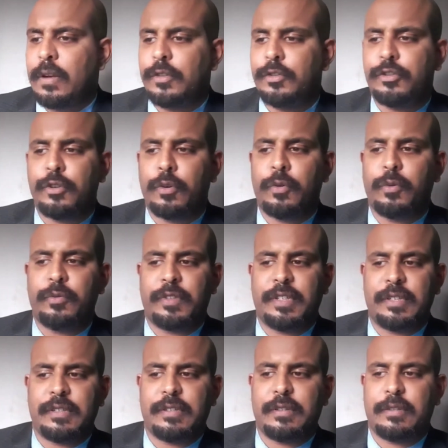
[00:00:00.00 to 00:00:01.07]
So
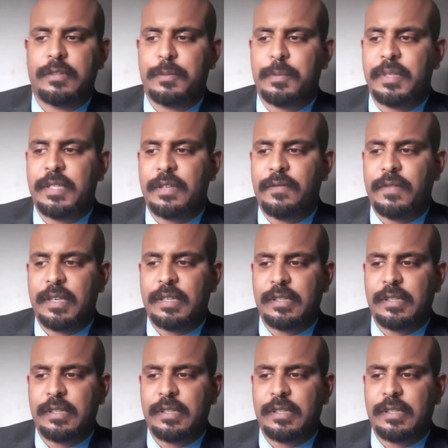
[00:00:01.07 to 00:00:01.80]
the specific